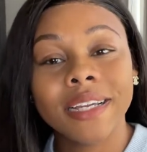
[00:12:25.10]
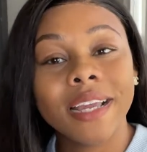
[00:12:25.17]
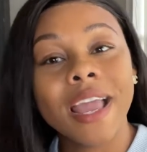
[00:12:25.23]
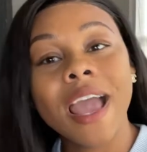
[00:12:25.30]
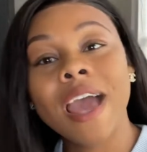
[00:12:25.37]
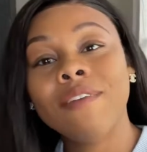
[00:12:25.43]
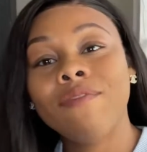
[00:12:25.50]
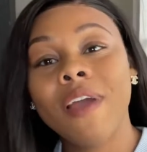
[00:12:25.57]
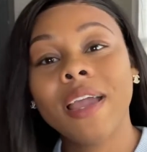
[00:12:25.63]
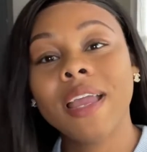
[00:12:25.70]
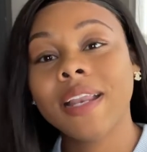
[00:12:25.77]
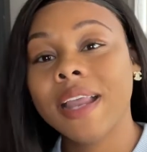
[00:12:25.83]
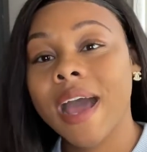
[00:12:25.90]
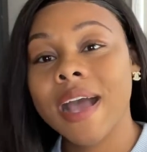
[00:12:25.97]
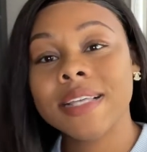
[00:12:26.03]
And
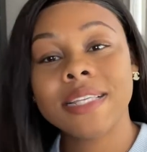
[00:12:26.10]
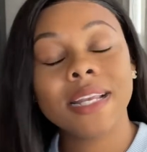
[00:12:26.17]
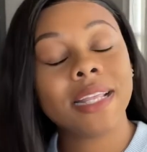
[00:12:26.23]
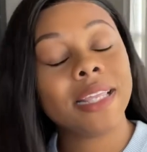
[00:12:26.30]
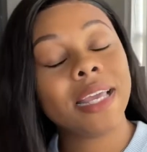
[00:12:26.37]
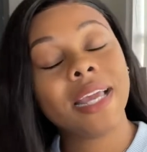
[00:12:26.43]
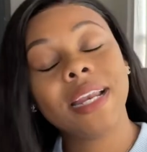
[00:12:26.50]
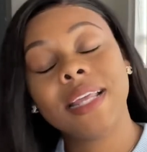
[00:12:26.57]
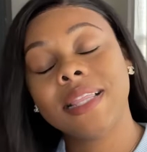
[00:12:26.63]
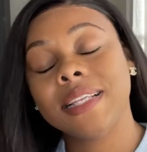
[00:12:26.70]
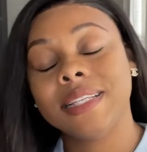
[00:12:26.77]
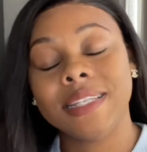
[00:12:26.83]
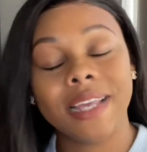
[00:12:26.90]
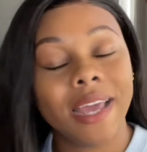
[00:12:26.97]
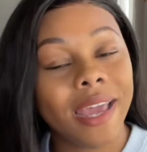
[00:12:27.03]
recognize that at the end of the
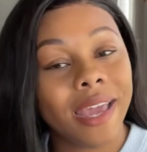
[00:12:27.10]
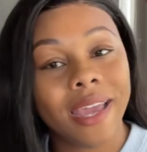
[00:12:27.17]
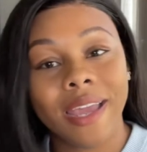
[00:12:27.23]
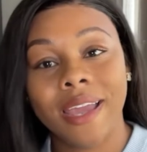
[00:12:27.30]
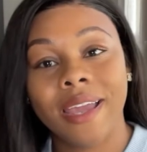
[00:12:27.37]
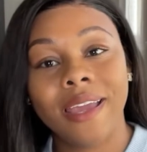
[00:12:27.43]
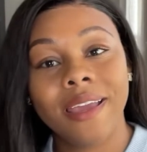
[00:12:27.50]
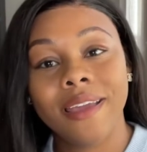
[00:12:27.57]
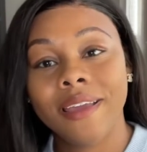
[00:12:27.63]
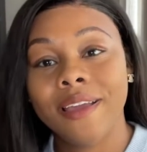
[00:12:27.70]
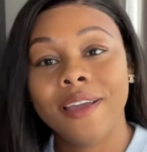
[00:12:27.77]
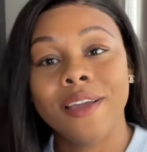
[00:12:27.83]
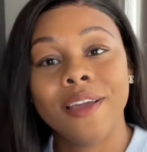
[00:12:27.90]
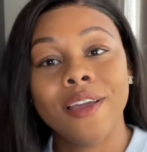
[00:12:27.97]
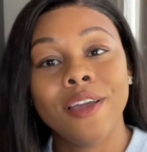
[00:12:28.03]
day,
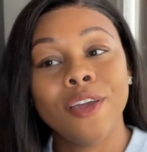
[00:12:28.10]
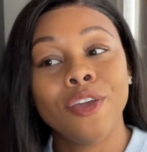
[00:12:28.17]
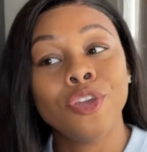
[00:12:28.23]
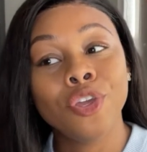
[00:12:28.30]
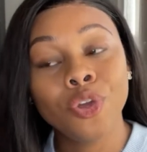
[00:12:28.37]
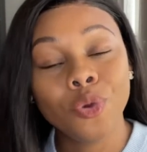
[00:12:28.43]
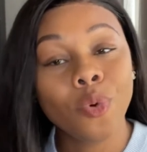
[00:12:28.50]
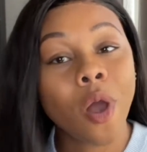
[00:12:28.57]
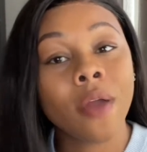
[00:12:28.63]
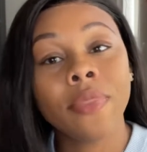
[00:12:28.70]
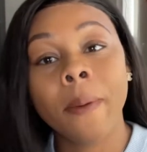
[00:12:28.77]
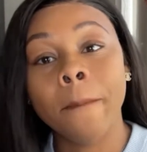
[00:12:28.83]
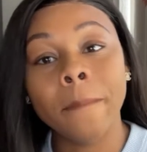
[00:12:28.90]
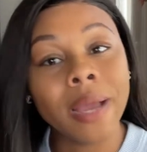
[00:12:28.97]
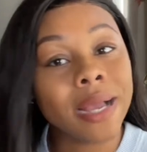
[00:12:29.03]
you are the
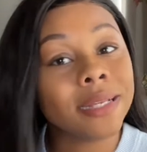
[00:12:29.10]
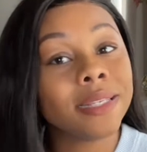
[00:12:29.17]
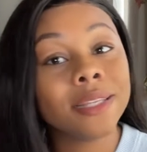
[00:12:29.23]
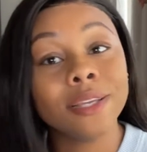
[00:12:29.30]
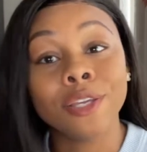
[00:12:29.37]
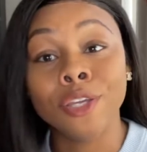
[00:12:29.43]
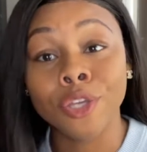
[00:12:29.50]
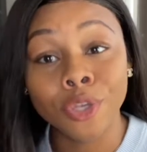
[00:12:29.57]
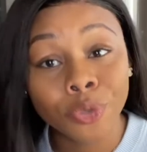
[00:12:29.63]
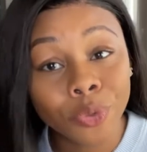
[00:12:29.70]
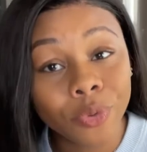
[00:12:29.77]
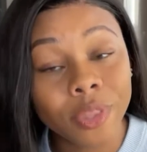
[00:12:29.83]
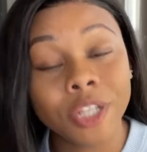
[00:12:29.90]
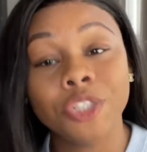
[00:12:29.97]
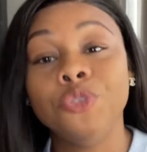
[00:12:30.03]
best you
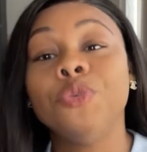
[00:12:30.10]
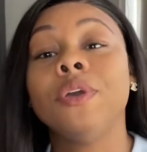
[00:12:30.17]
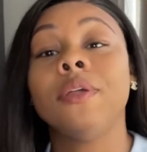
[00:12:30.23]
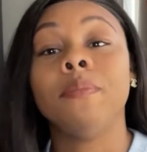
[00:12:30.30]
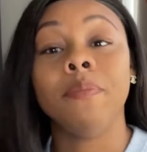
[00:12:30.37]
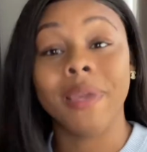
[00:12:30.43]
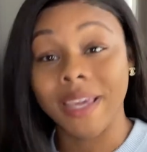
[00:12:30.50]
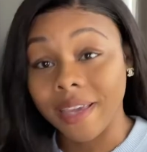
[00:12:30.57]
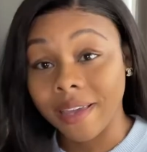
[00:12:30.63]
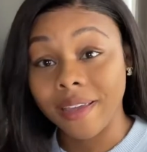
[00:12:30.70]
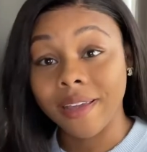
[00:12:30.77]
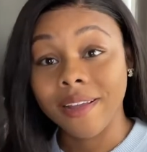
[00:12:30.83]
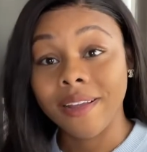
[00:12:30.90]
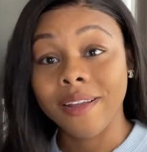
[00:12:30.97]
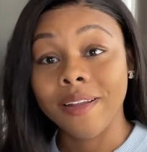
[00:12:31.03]
that you can be.
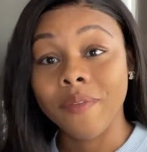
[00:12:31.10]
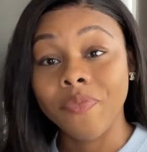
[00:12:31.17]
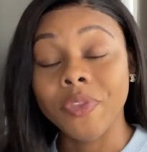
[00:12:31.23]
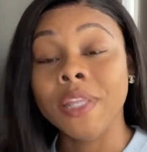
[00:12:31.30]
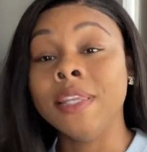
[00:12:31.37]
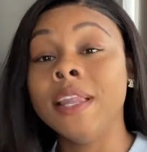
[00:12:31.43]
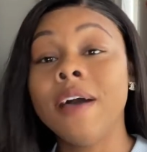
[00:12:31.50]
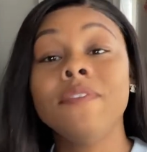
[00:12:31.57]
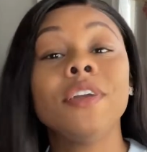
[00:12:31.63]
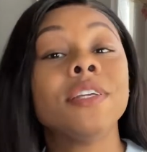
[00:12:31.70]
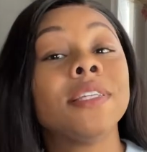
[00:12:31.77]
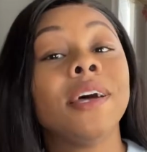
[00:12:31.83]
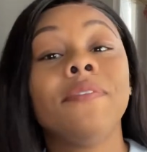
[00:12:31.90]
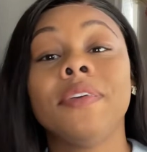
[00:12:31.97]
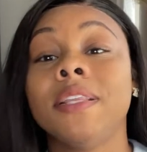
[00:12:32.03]
Love
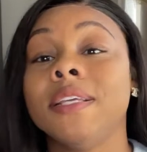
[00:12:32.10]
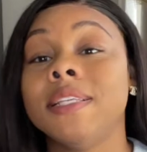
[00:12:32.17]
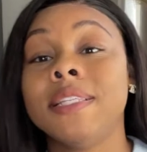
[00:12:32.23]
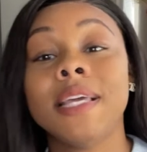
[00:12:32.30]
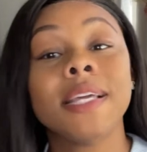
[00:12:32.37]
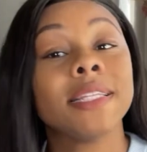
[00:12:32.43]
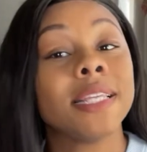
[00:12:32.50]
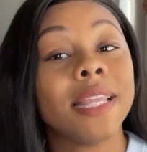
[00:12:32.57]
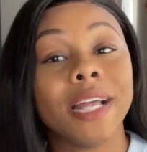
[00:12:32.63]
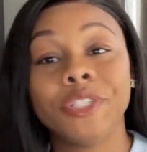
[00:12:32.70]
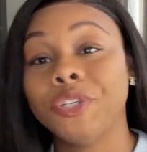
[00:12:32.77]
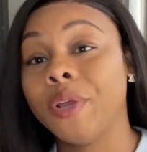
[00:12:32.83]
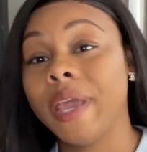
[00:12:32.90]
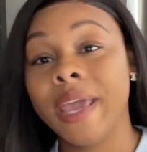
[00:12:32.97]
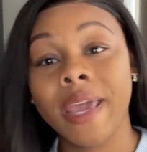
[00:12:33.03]
yourself in the season that
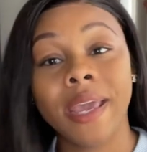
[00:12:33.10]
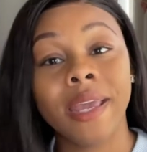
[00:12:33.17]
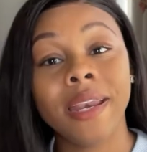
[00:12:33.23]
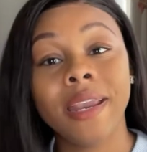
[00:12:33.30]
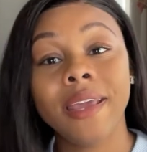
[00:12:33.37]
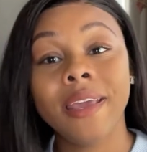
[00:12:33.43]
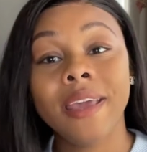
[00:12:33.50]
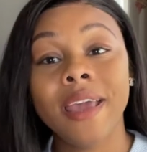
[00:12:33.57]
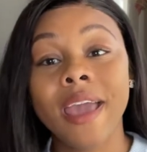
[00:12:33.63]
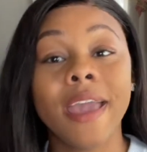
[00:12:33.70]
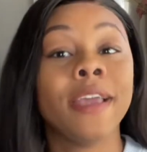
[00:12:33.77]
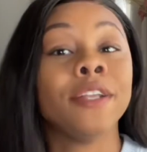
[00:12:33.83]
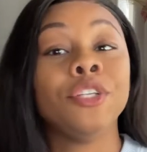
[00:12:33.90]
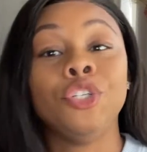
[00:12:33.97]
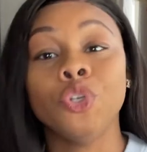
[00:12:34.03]
you're in.
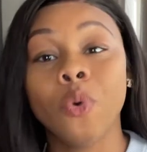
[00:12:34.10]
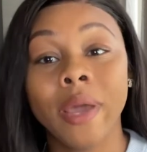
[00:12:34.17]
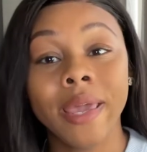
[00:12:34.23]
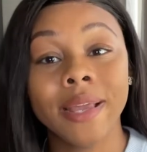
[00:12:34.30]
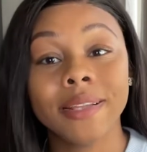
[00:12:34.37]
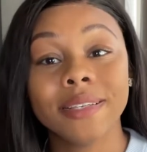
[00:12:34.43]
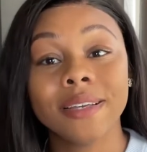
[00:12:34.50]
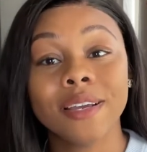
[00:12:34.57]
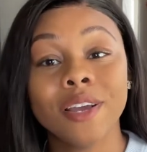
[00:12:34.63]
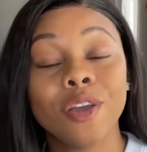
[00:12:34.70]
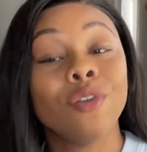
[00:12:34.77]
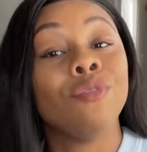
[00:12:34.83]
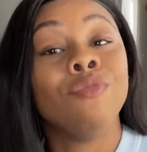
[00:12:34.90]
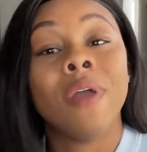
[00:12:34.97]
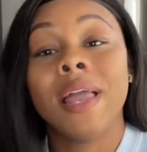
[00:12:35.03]
Enjoy it,
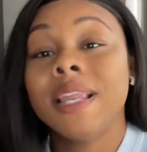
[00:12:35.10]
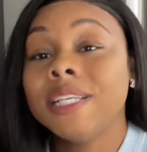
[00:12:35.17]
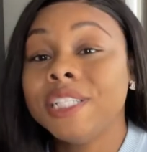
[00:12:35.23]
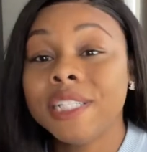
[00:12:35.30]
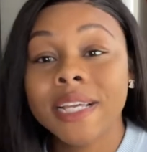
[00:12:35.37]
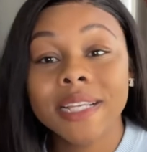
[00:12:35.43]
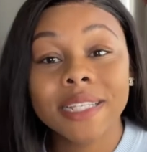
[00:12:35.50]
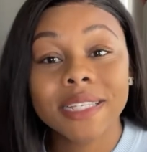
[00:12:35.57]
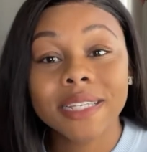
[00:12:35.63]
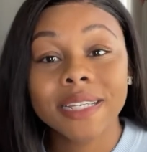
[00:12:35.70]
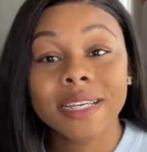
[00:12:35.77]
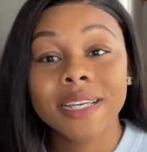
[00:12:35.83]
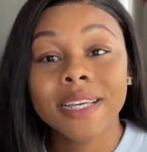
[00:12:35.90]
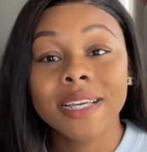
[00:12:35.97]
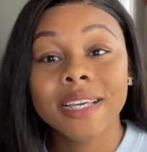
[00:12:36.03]
relish it,
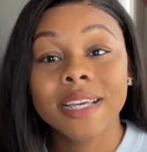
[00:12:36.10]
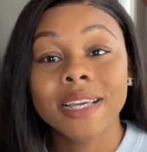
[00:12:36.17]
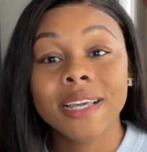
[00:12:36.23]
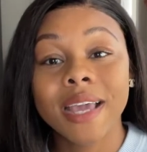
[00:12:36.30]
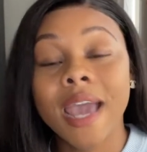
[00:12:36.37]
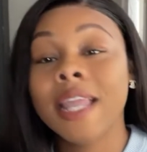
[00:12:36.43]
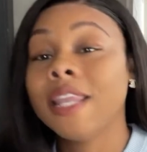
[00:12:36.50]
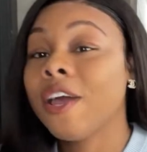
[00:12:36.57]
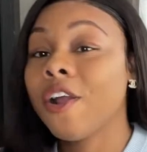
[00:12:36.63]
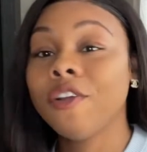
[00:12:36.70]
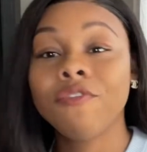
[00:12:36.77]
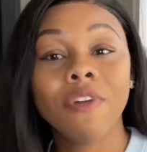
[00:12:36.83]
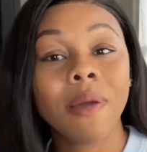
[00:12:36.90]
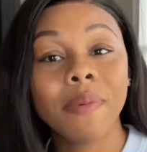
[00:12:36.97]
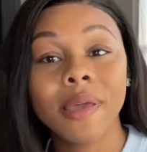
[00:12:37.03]
and learn
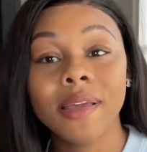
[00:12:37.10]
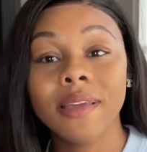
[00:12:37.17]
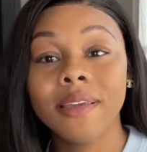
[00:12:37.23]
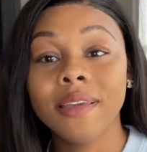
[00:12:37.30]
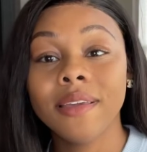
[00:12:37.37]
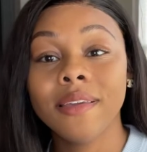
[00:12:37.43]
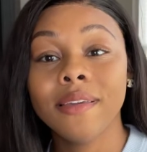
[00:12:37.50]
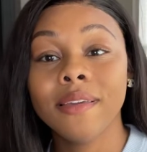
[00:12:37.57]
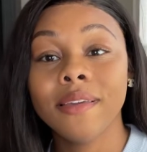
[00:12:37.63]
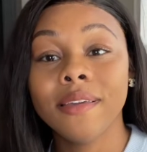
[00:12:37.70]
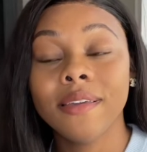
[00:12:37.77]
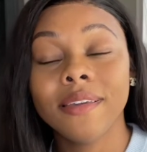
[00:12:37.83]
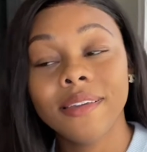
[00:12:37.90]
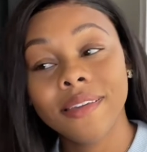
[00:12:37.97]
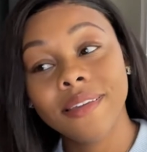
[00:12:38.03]
from it,
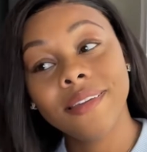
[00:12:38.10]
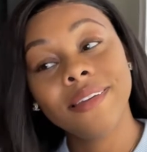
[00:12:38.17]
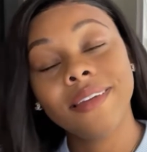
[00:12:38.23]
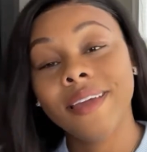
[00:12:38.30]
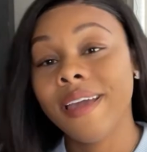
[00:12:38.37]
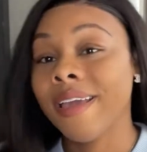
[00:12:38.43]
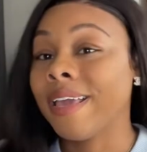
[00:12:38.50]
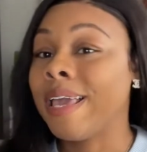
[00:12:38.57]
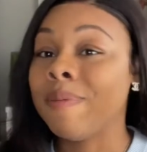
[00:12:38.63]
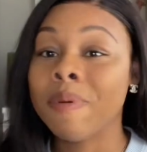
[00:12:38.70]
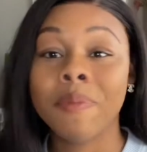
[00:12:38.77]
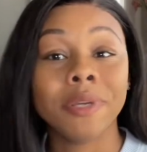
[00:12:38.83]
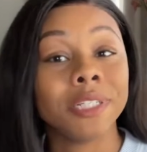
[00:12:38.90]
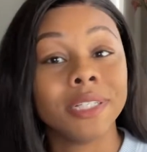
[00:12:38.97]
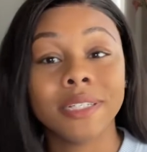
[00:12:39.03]
and keep it
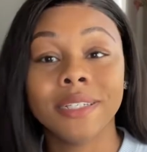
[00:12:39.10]
pushing.